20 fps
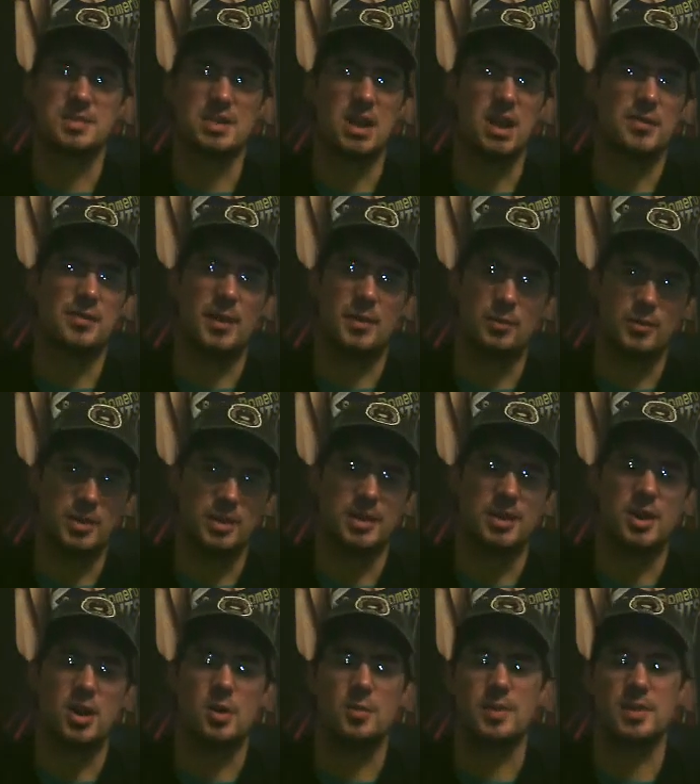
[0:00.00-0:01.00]
self, I
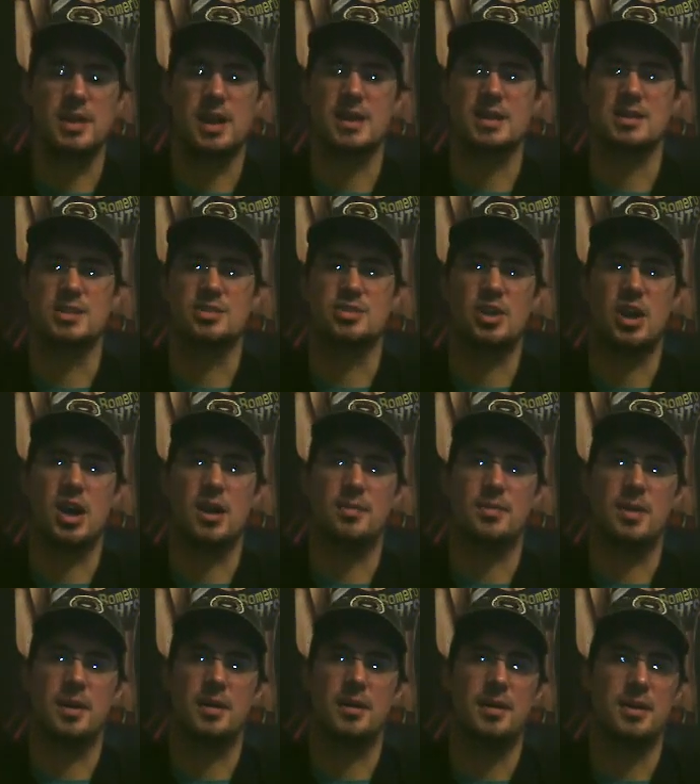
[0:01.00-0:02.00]
really hope he got his job,
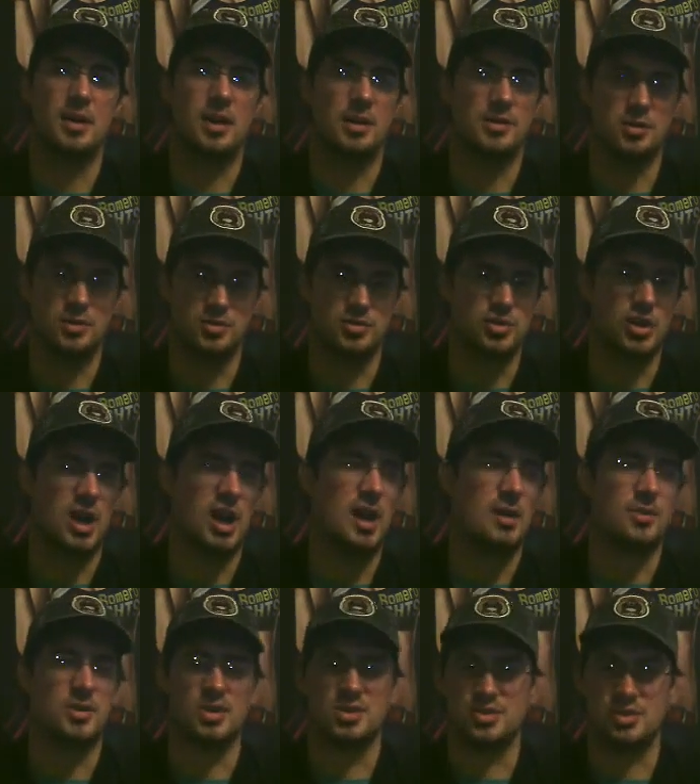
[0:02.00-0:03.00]
a new
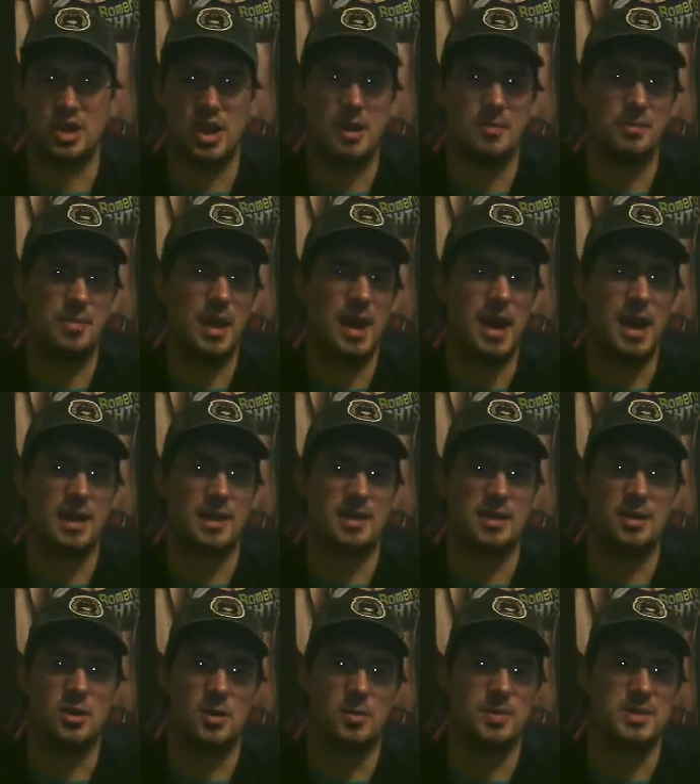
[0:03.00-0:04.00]
job, or his job back,
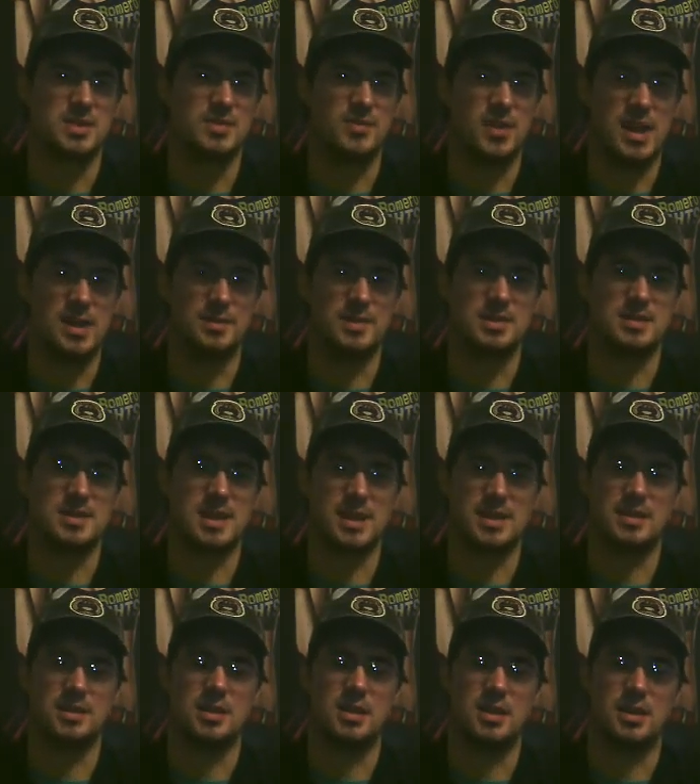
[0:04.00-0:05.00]
and I hope his family's
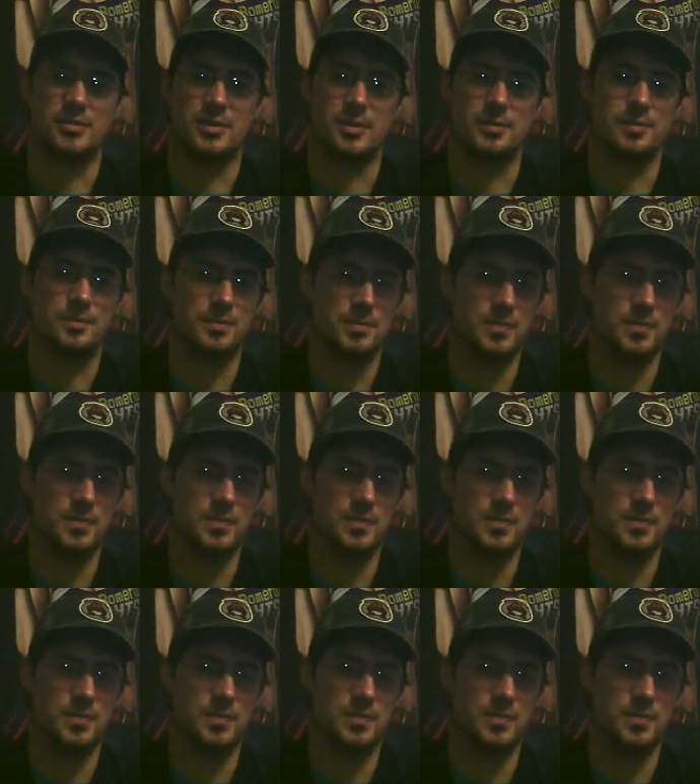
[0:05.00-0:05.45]
taking care of him.